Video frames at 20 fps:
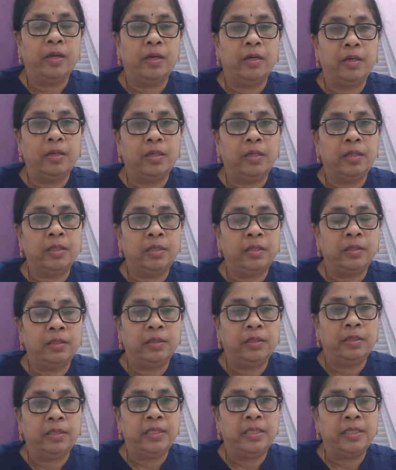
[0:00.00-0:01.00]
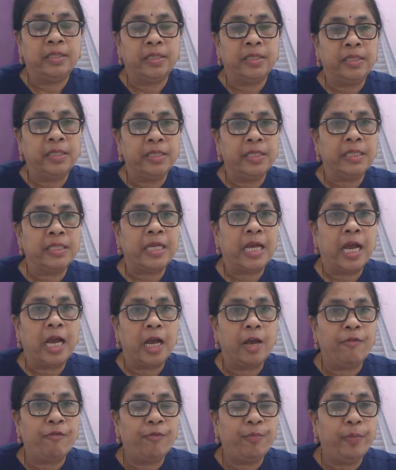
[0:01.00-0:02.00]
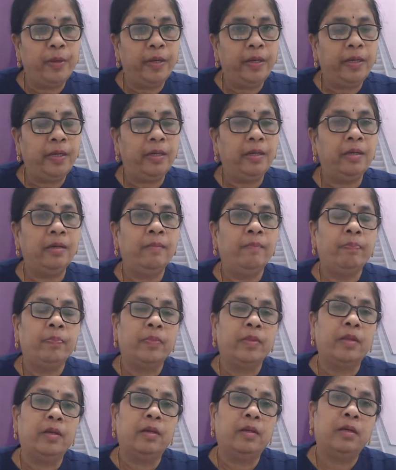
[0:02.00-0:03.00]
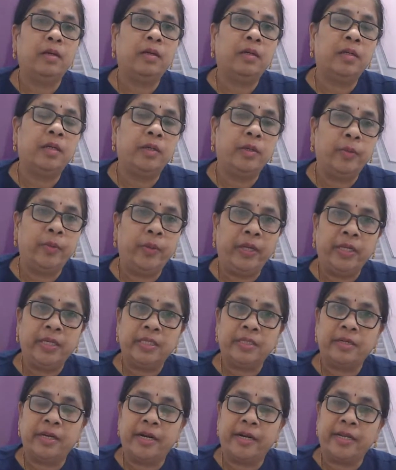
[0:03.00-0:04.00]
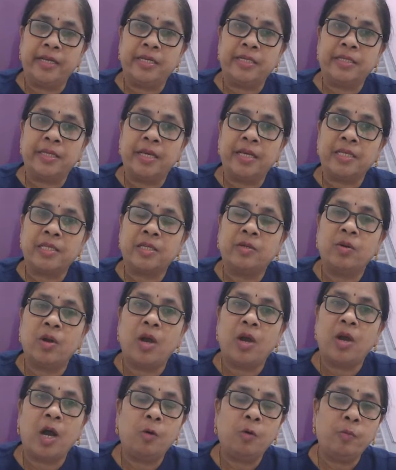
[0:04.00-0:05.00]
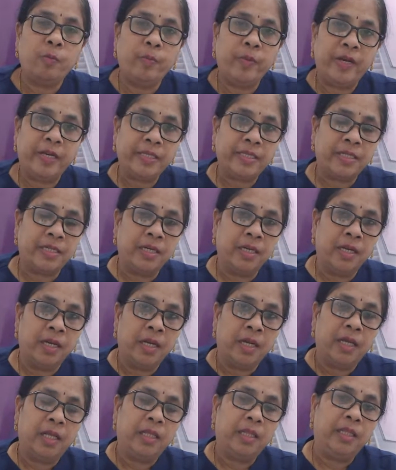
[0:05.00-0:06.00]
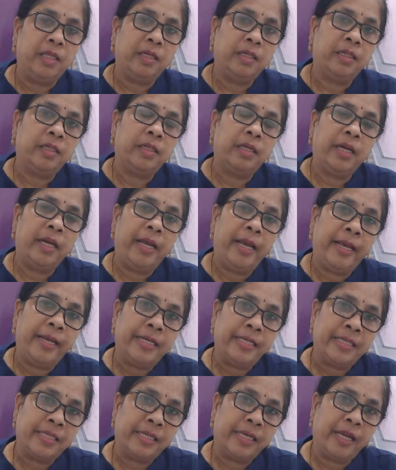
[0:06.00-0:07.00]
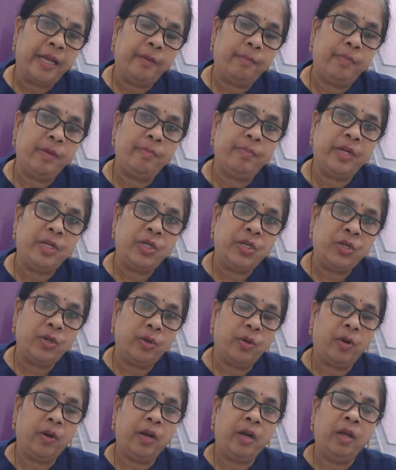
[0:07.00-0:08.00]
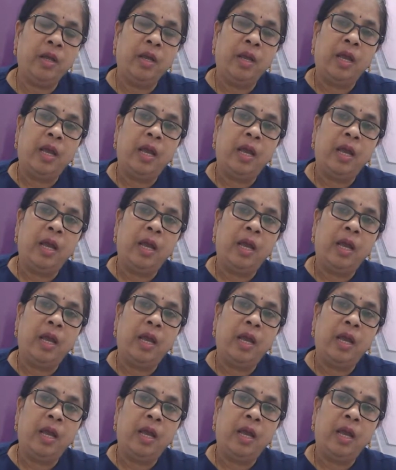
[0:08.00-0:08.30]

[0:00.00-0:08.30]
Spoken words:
the researchers have been doing studies as to how best the eggs can be matured